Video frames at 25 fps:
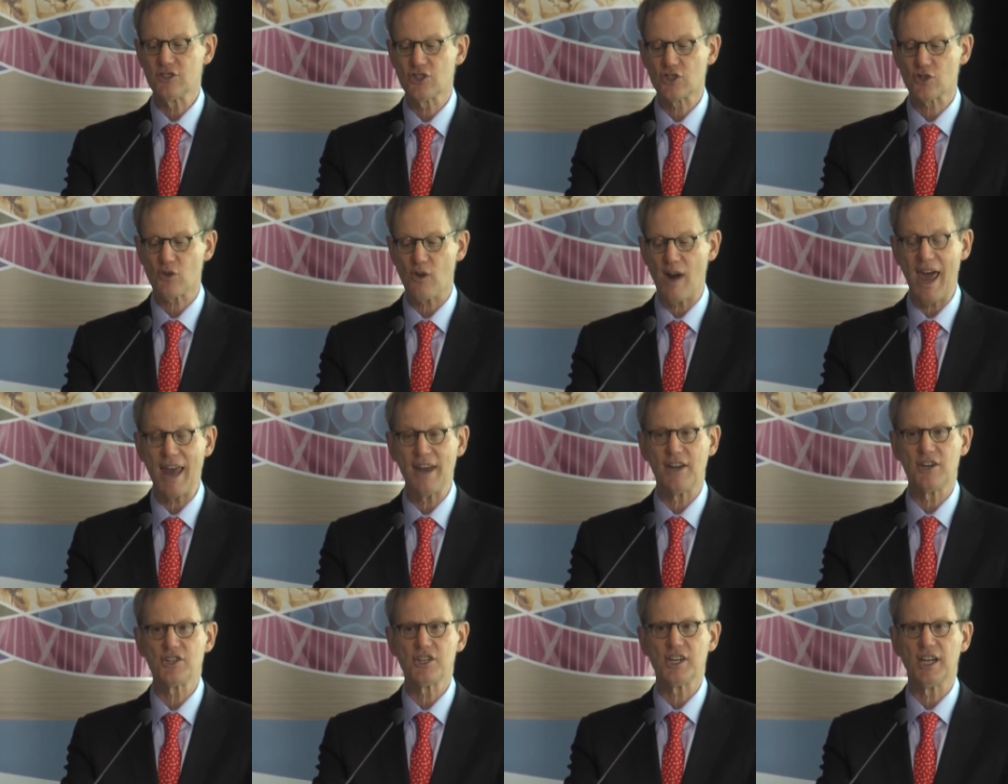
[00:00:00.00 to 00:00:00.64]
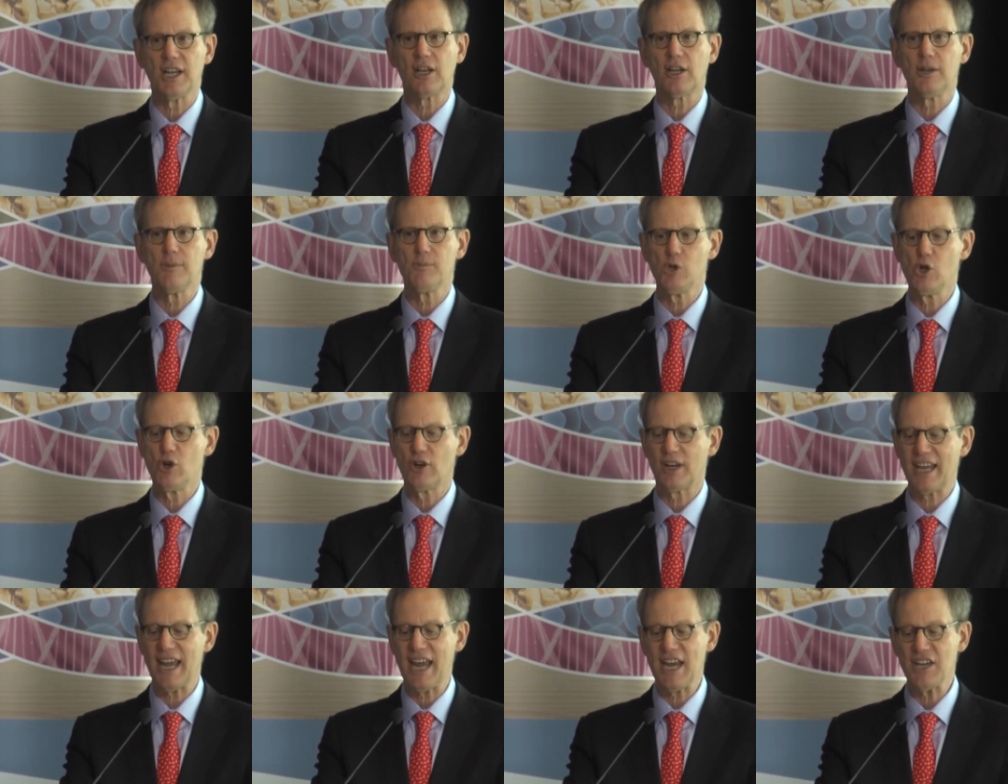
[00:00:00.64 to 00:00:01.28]
strategy and
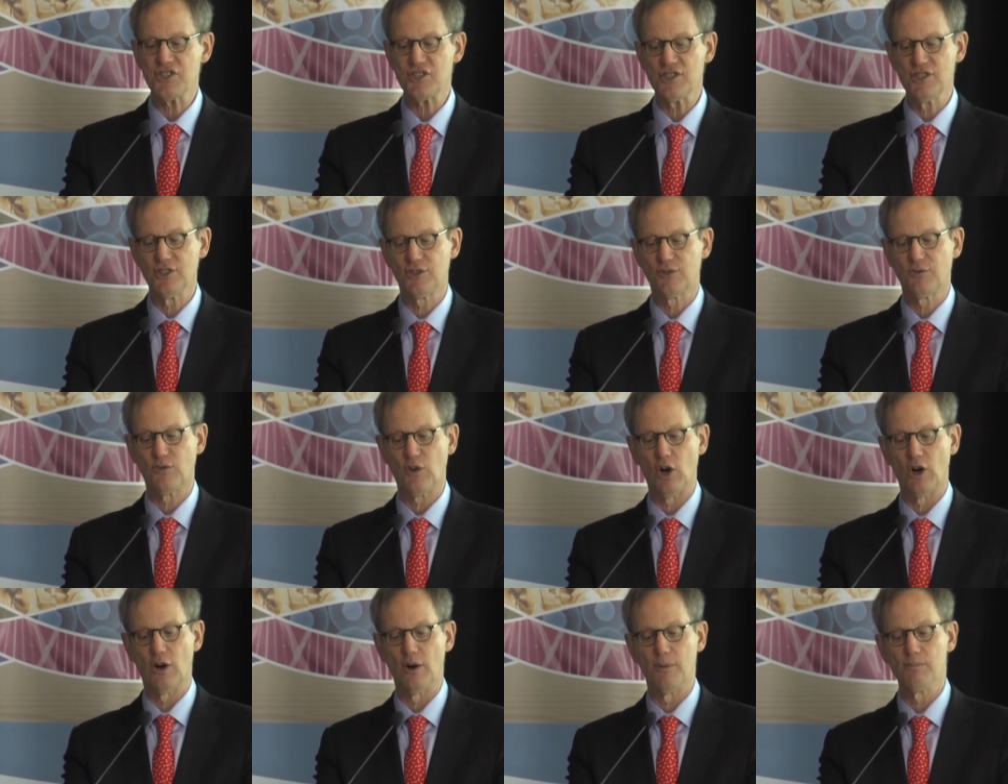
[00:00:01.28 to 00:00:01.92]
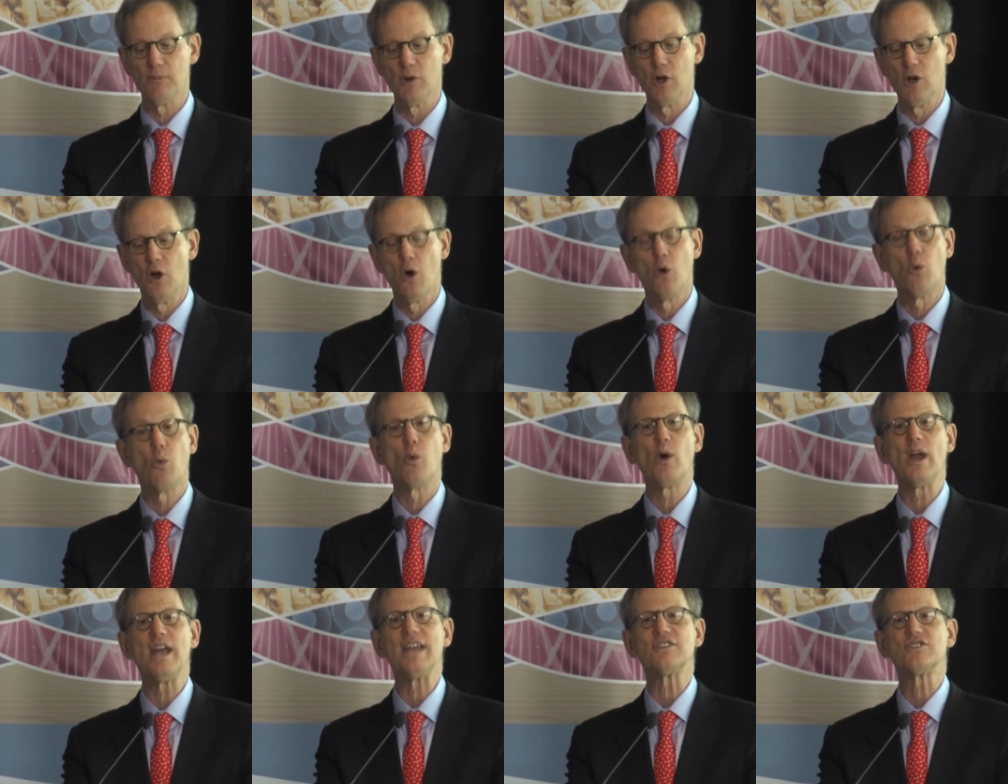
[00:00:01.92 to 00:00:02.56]
communications firm
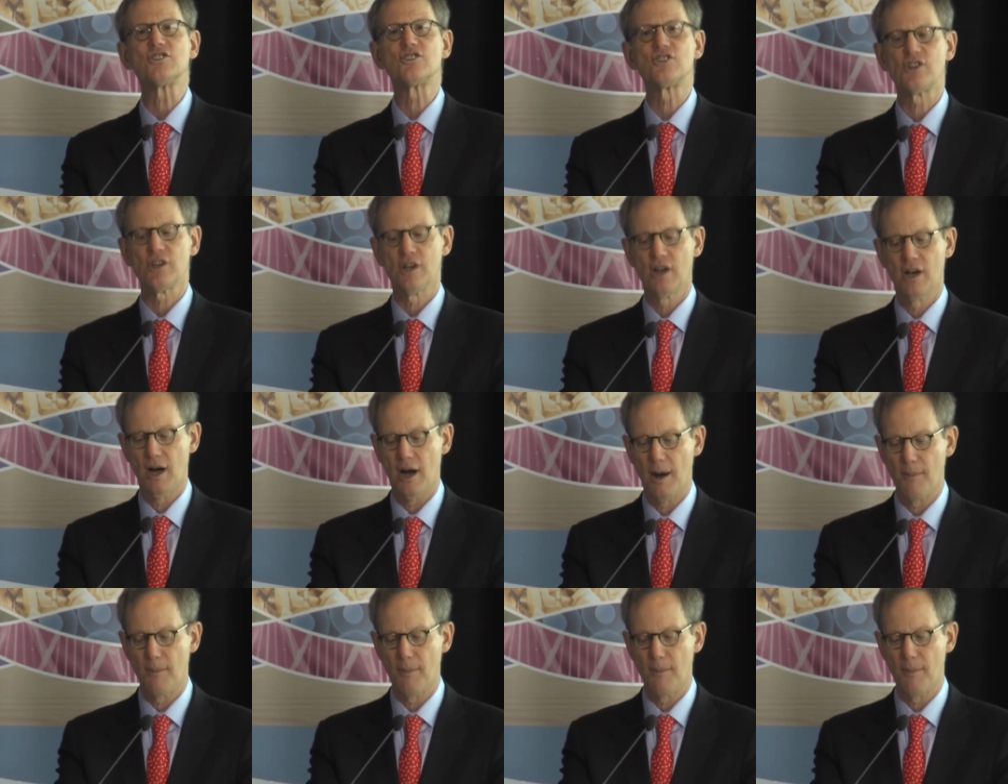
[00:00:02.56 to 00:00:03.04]
which,